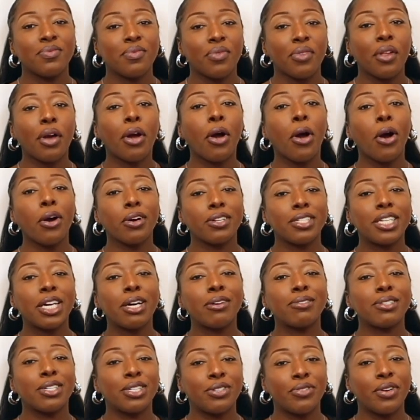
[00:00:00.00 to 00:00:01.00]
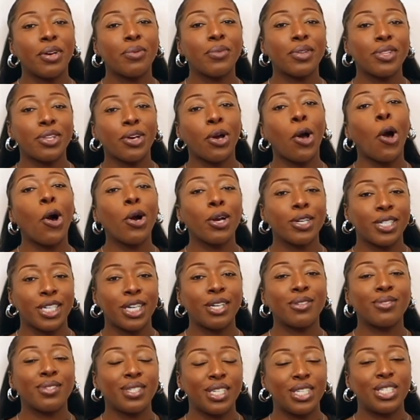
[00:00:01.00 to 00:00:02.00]
The cocktails are doing what the
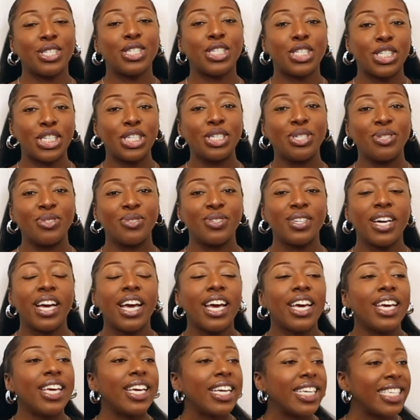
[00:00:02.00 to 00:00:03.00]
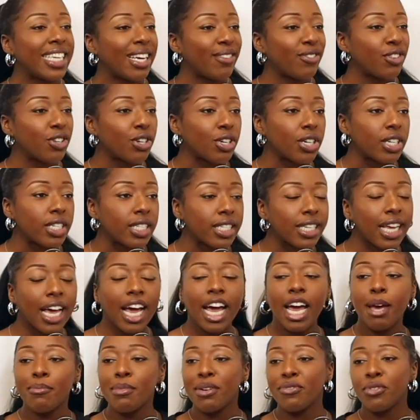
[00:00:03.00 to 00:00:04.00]
cocktails need to do. You can have a good
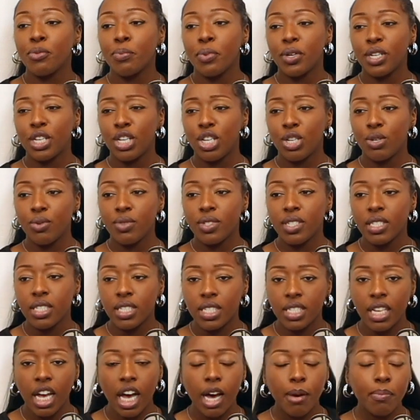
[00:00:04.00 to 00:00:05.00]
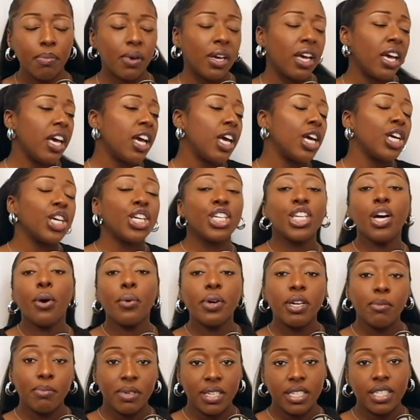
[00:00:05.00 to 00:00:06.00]
time. Everybody loosens up. You don't
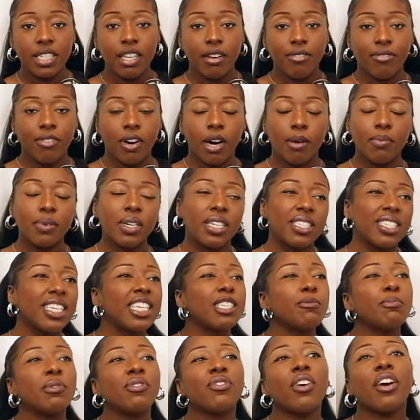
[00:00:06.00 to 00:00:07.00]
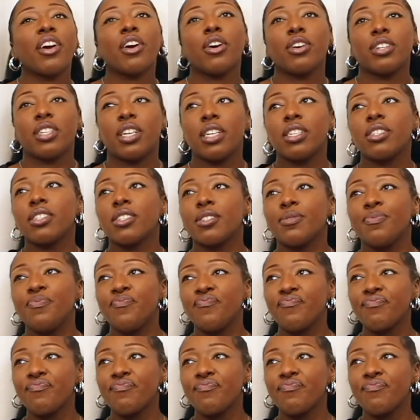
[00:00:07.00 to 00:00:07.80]
want to be stiff up, because let's be very honest.